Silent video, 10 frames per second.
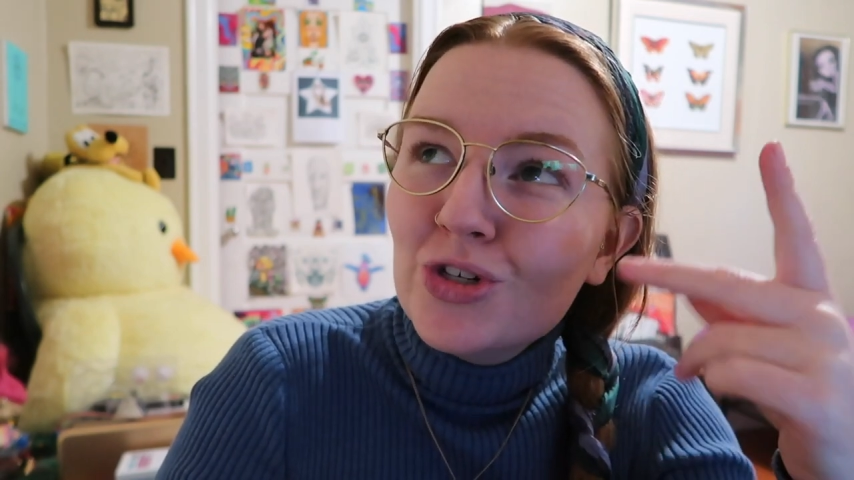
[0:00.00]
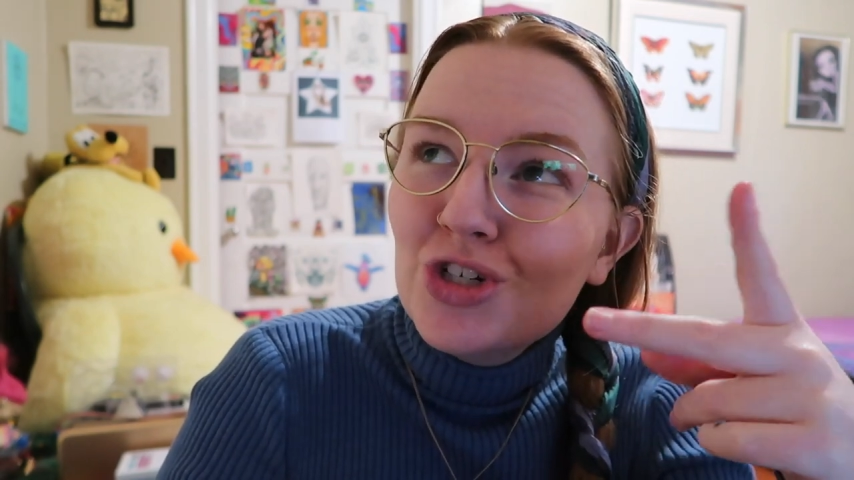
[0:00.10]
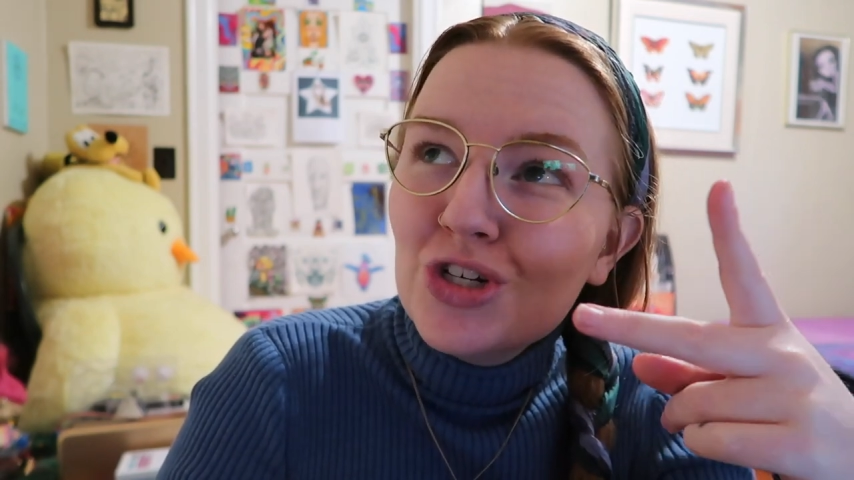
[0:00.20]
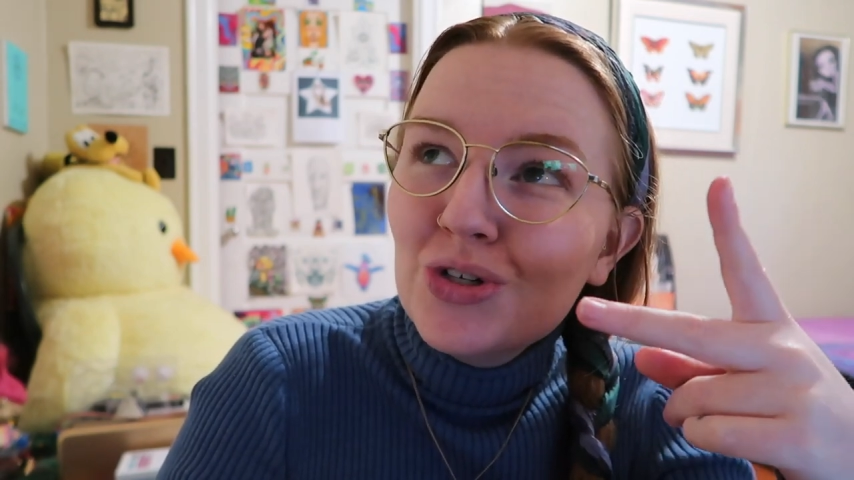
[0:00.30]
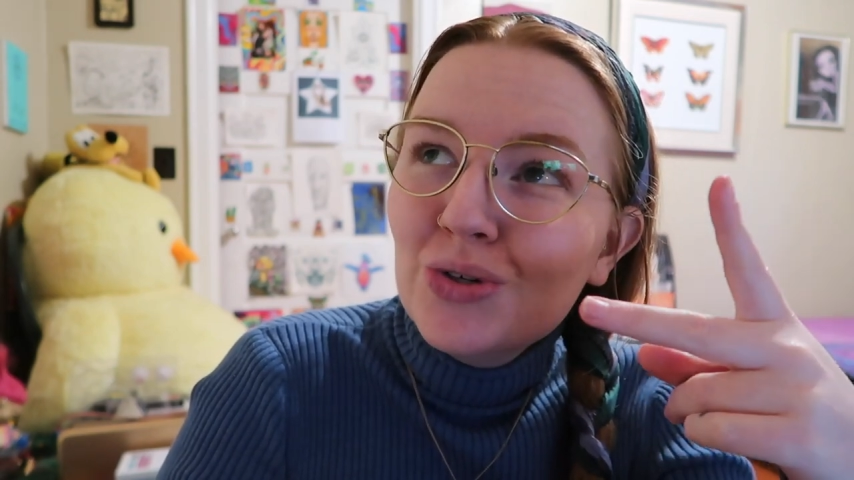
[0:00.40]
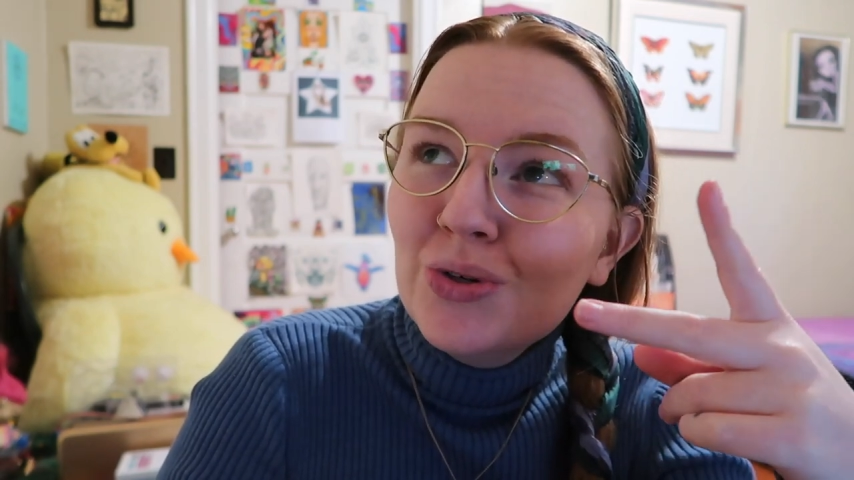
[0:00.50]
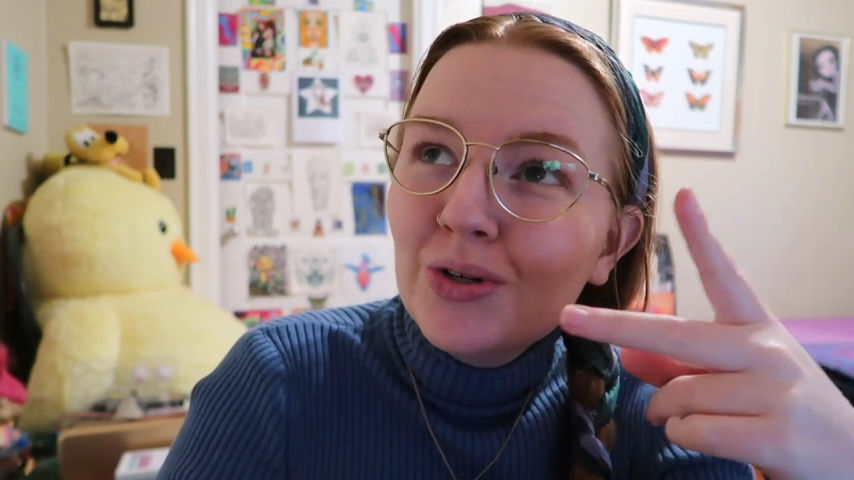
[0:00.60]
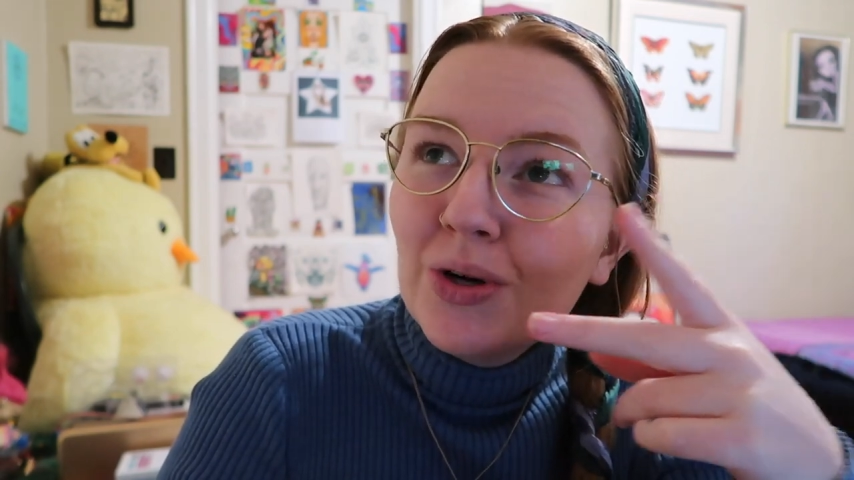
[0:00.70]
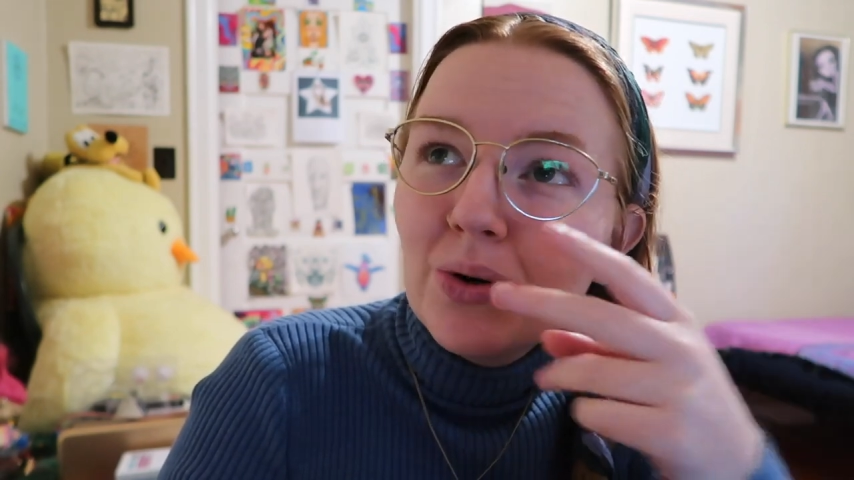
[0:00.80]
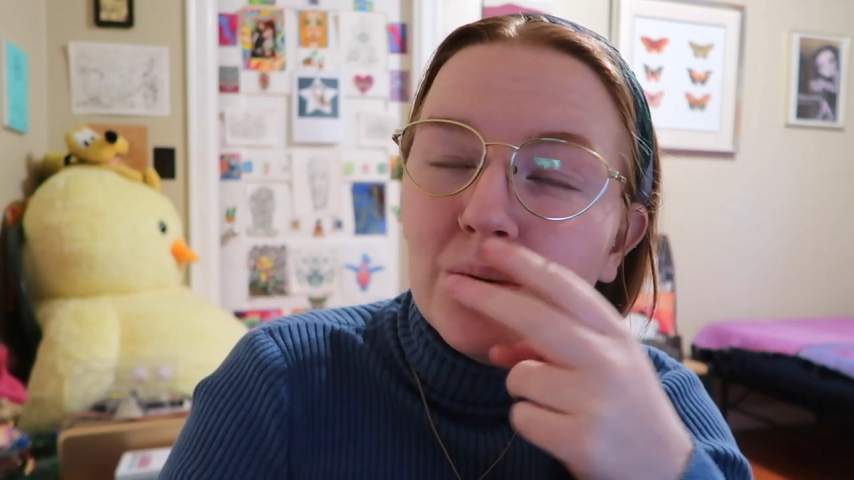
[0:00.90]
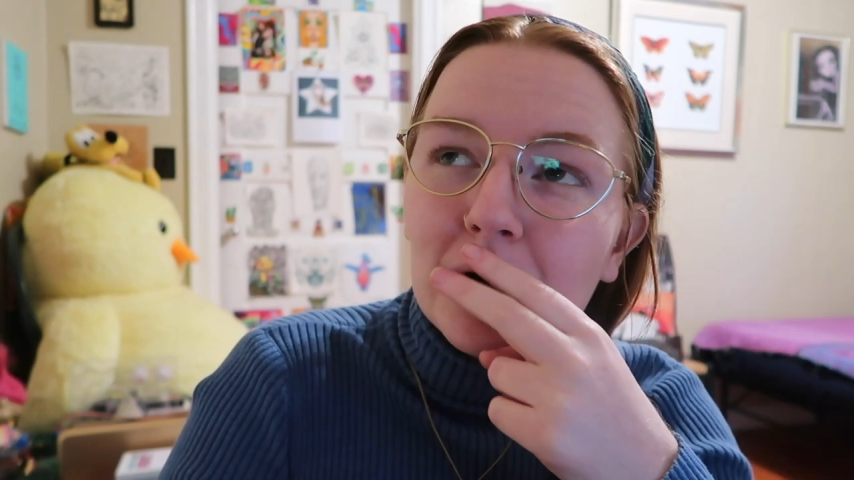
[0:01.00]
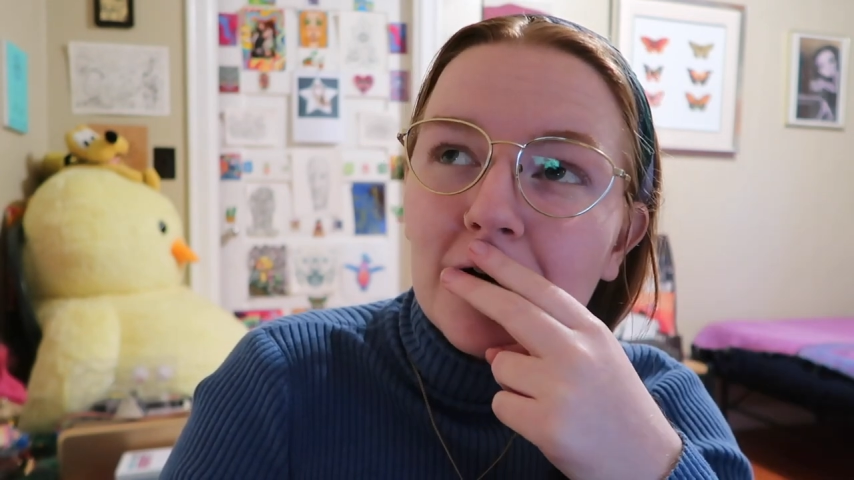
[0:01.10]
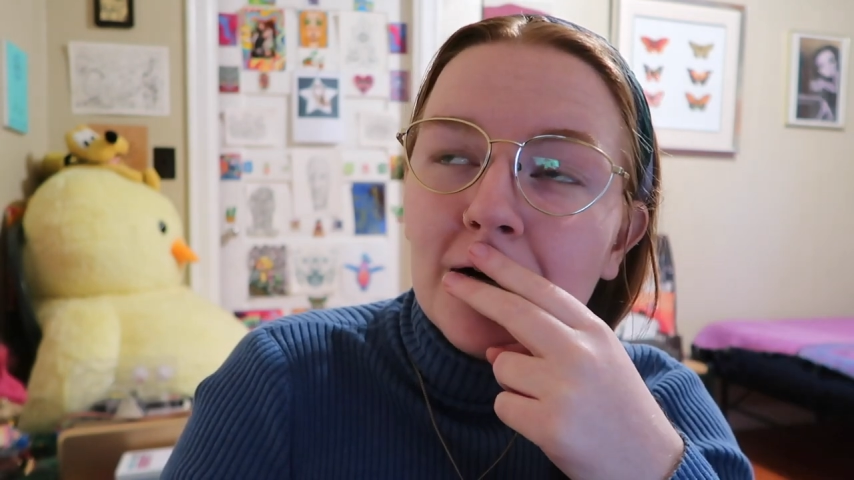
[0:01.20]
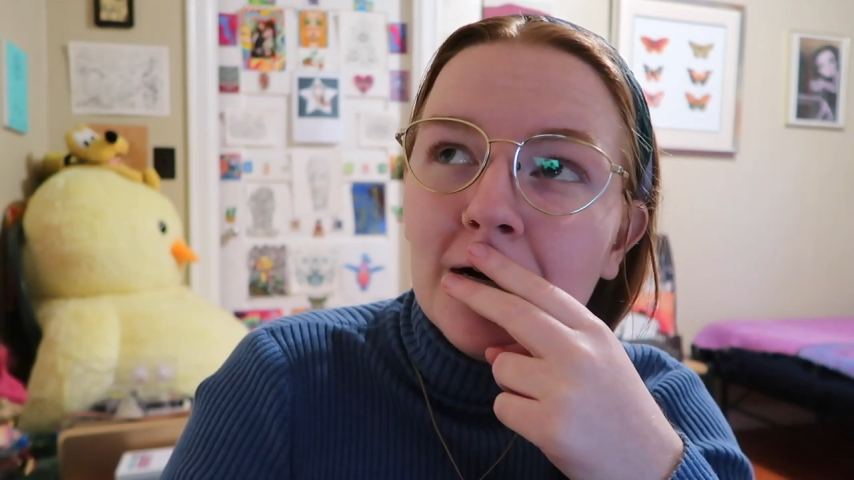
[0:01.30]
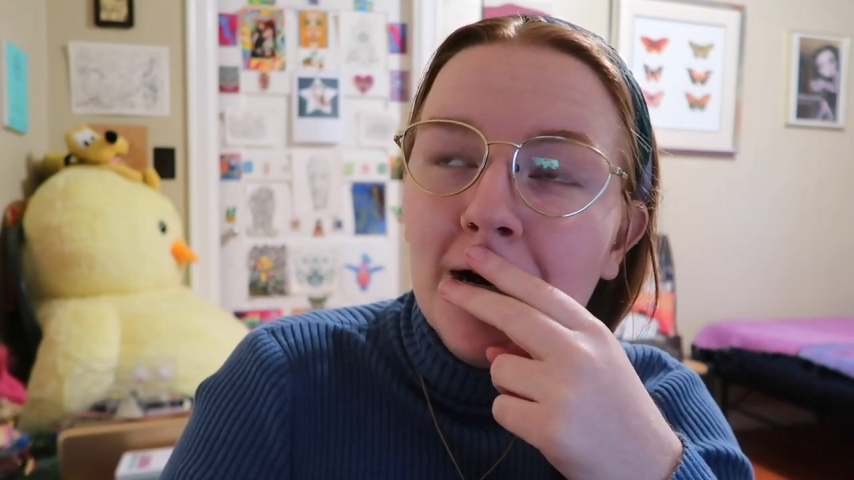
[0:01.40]
June
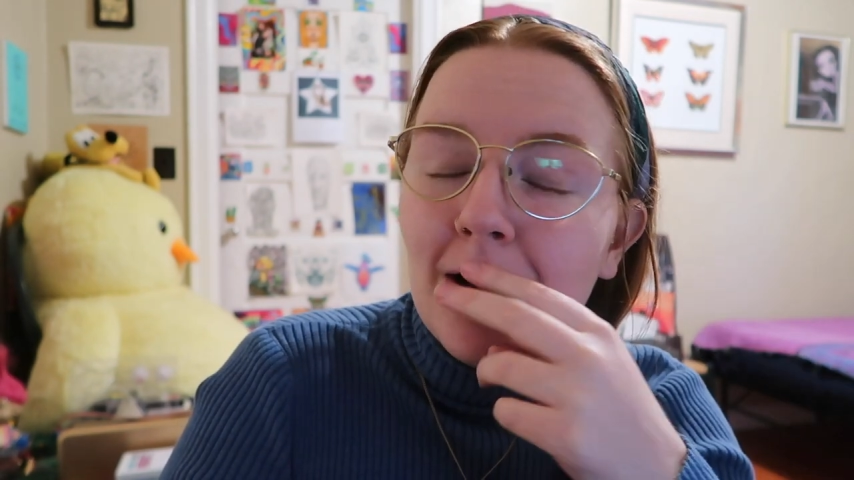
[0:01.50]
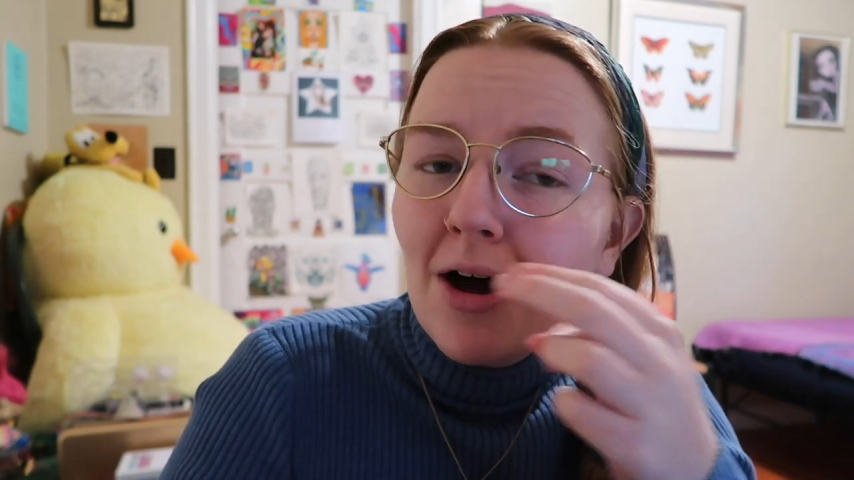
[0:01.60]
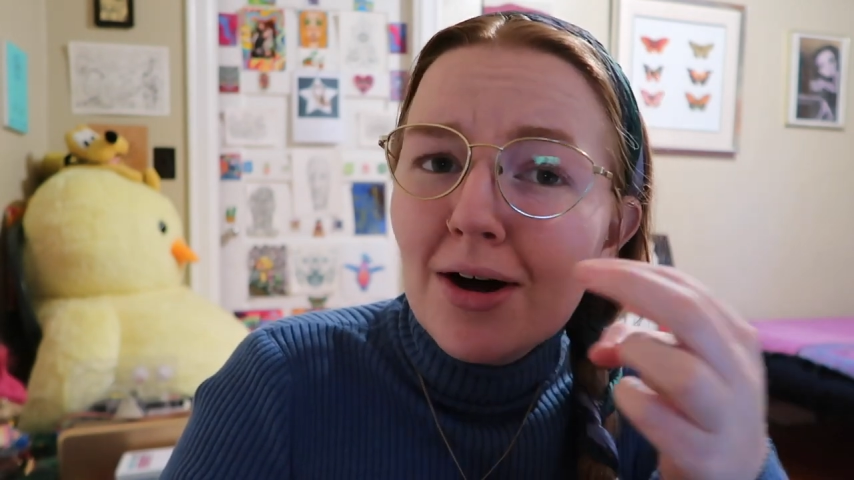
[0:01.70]
or